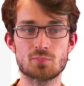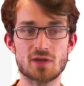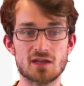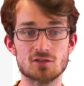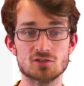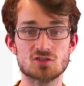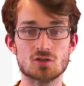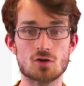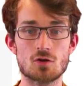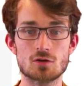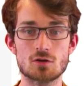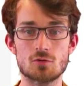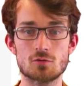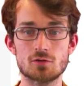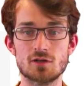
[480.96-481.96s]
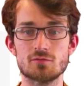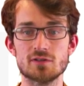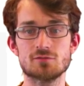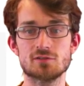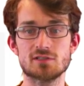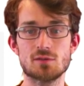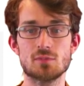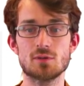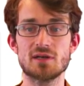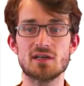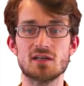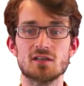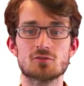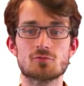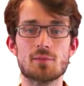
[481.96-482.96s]
Bacon-Shaw code, which was
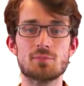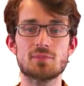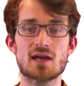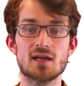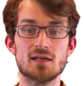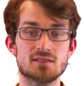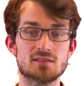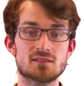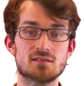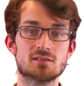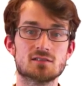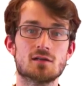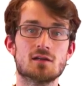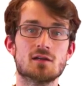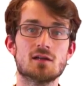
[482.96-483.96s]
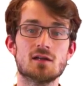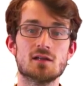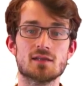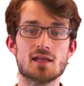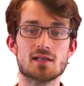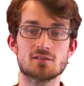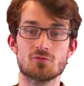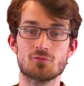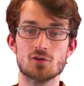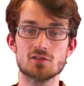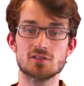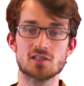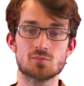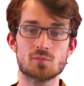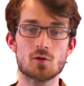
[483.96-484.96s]
implemented in trapped ions. That's the
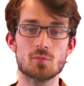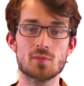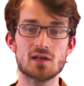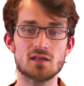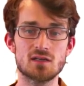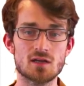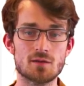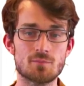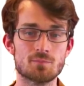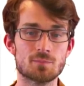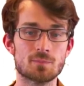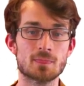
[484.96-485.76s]
first experiment here.